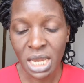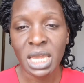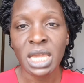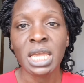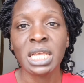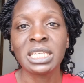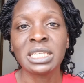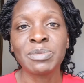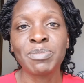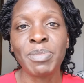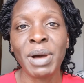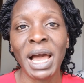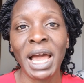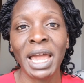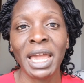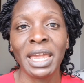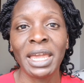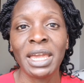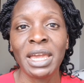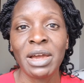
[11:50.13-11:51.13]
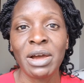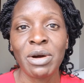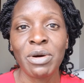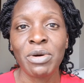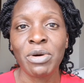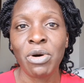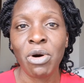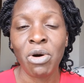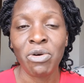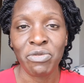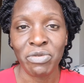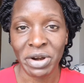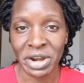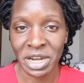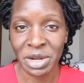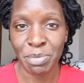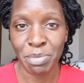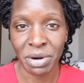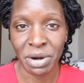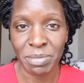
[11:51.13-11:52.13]
is by
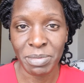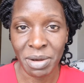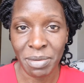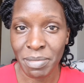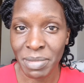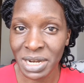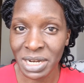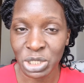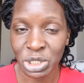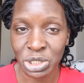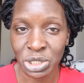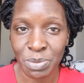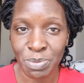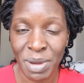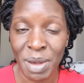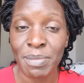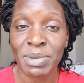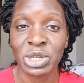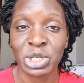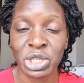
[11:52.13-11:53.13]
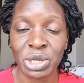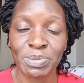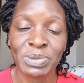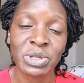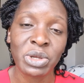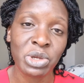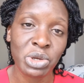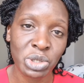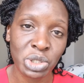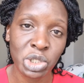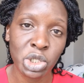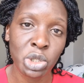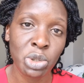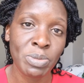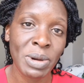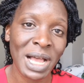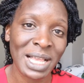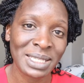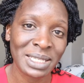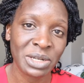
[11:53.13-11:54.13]
offering premium membership membership so
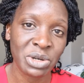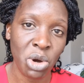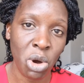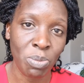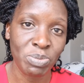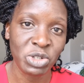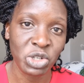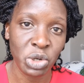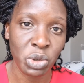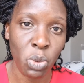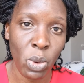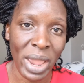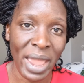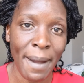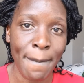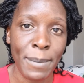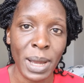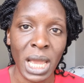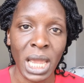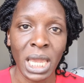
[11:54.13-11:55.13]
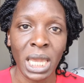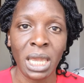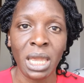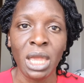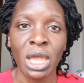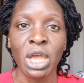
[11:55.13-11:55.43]
youtube has an option whereby